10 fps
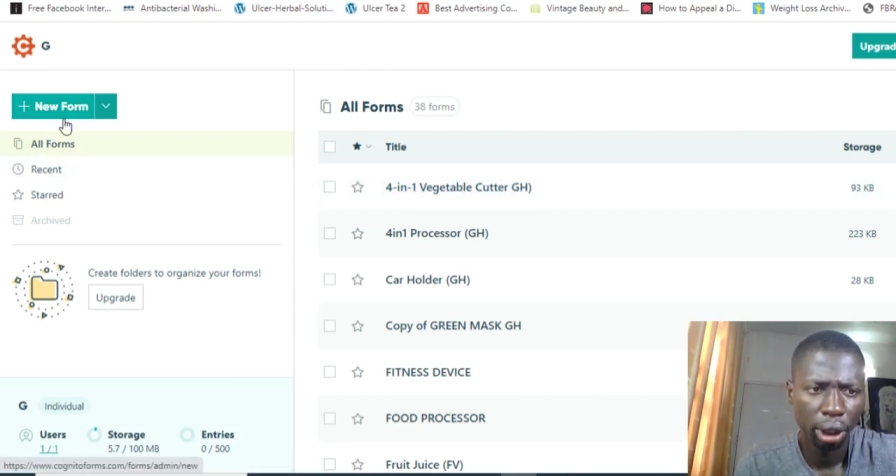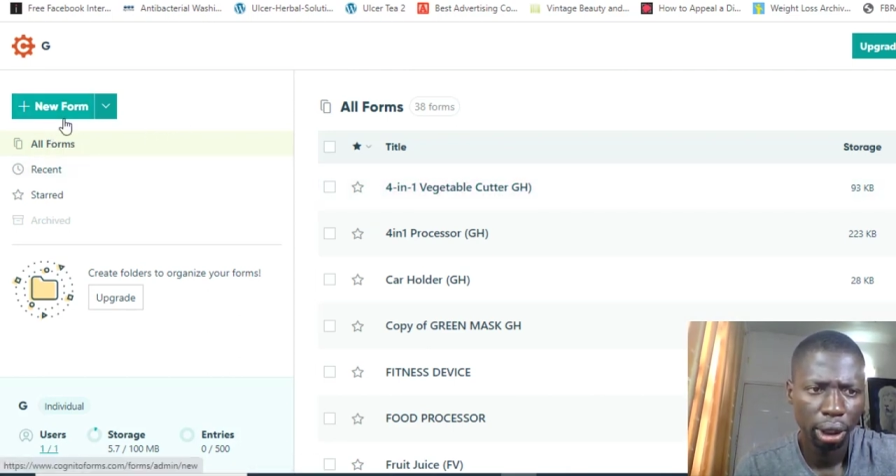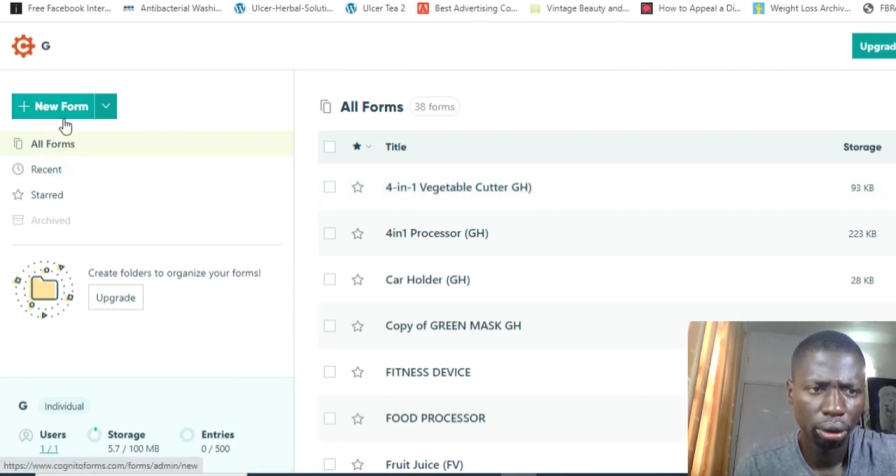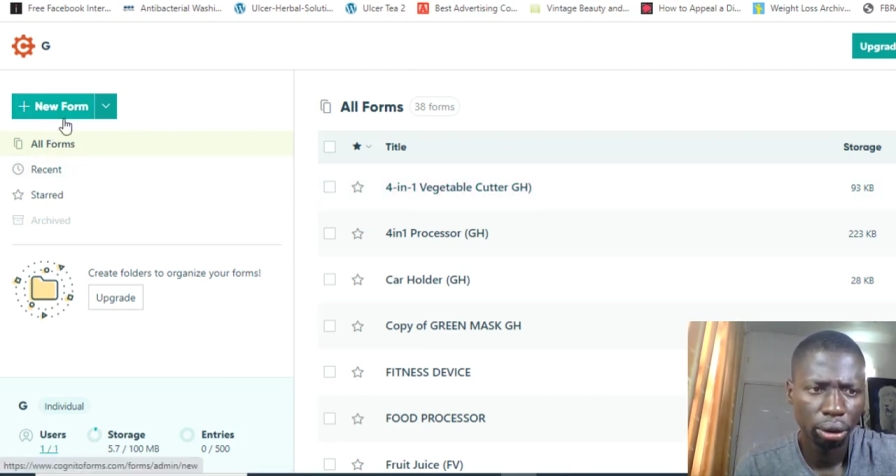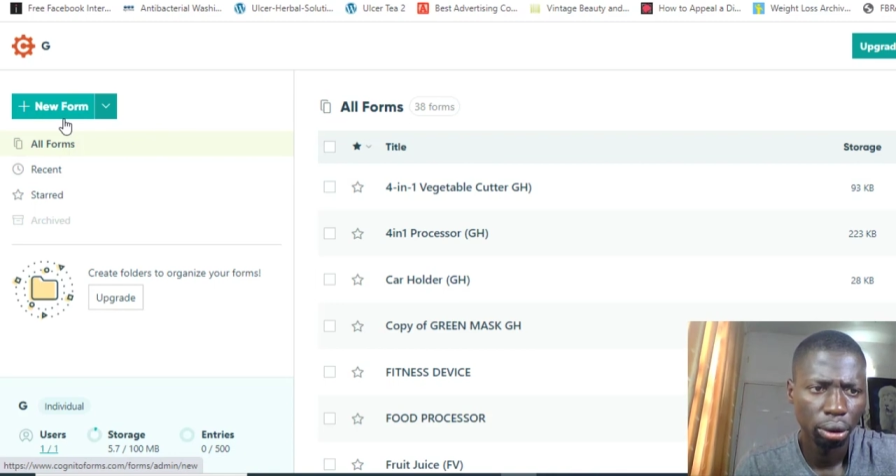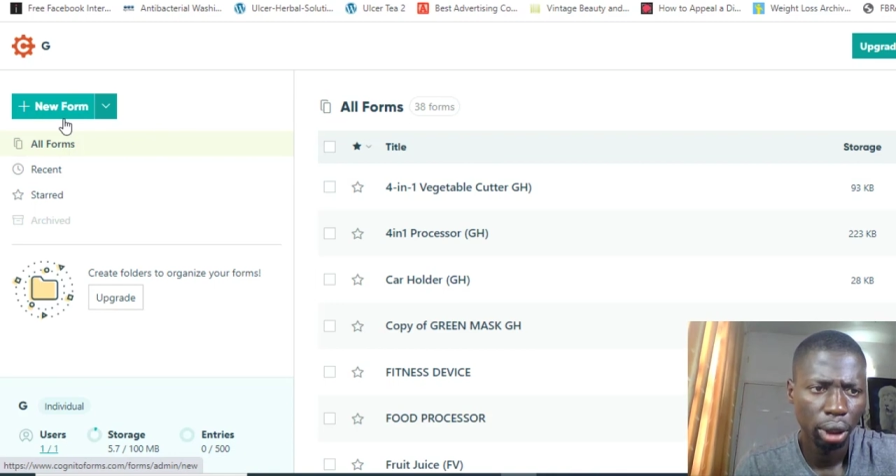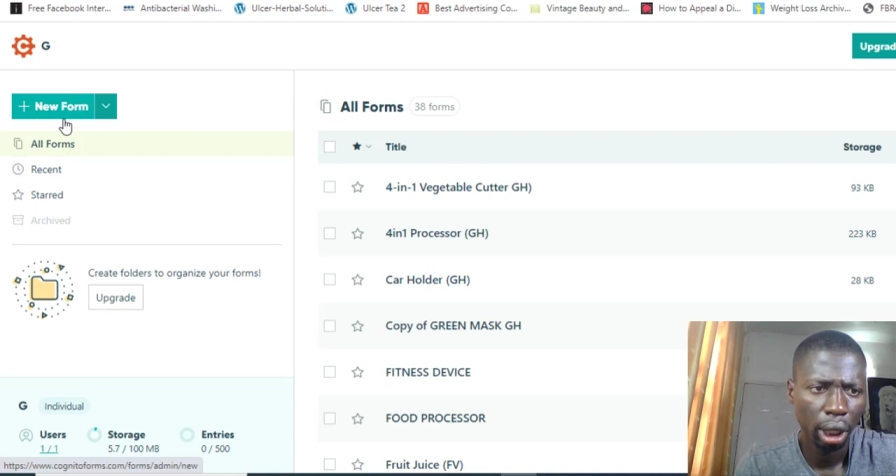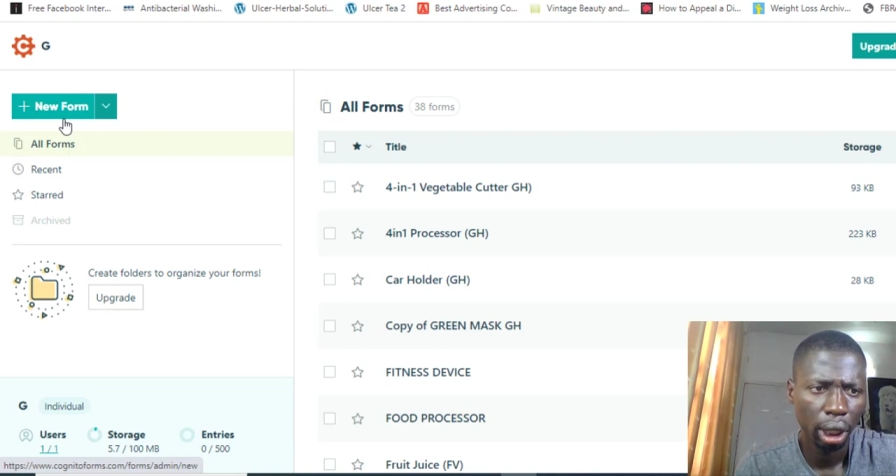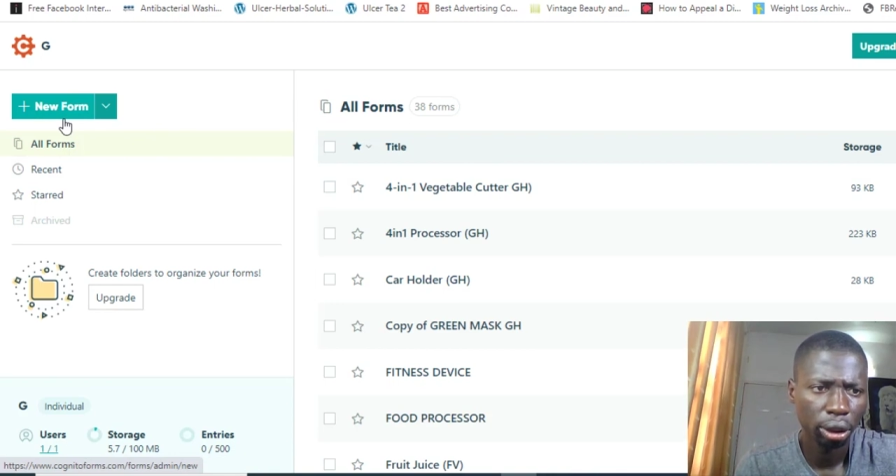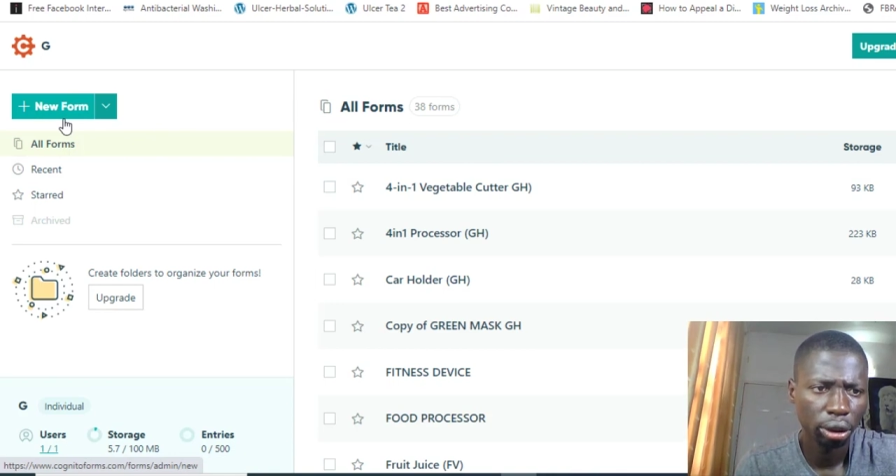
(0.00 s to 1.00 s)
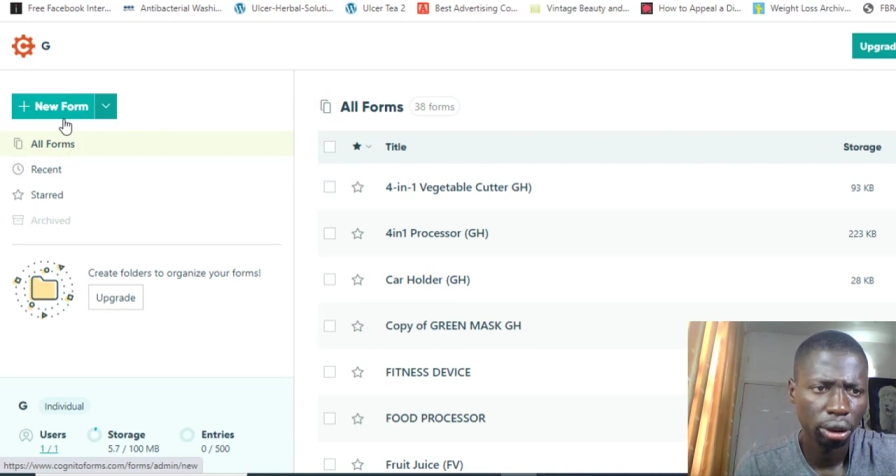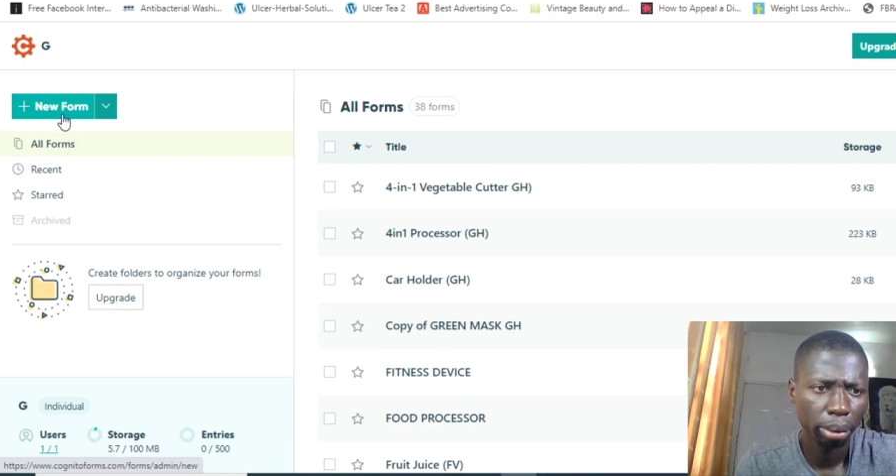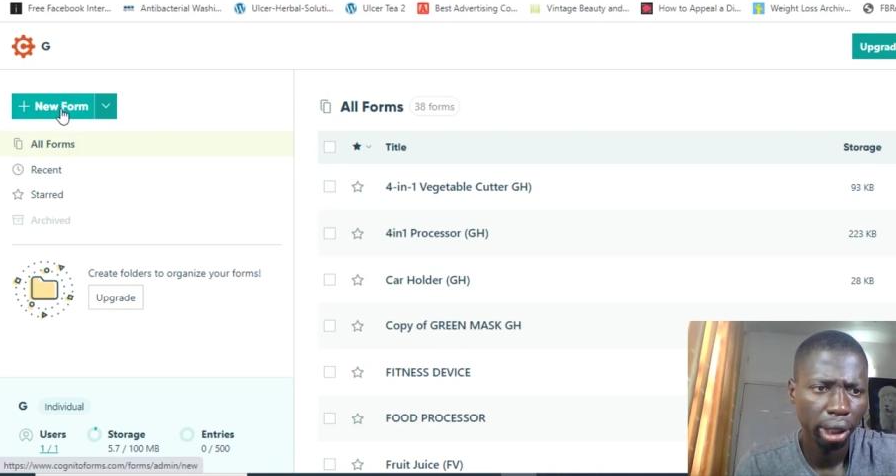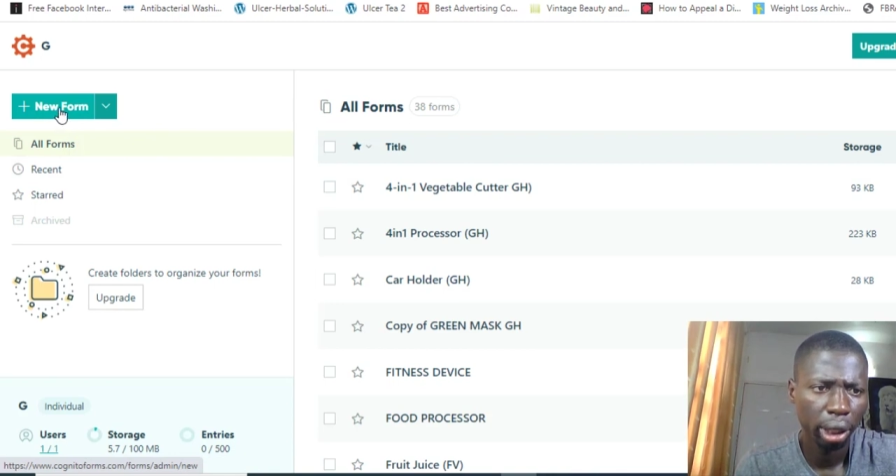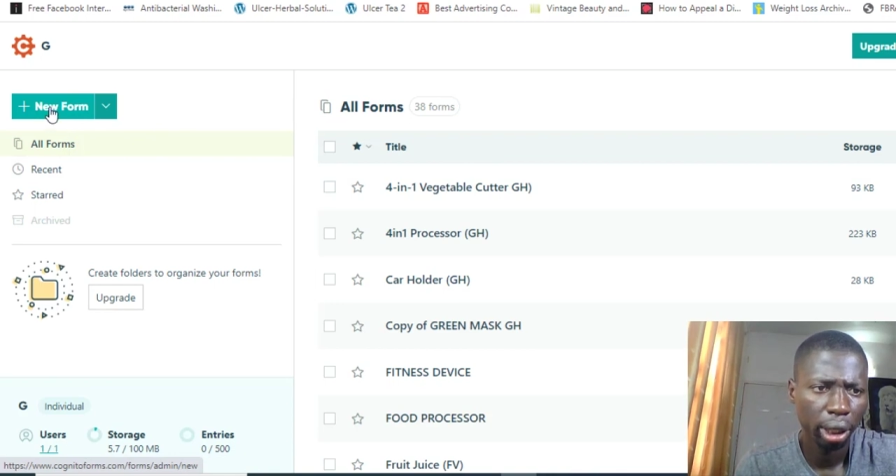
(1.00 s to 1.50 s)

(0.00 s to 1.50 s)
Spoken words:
So I can just come ahead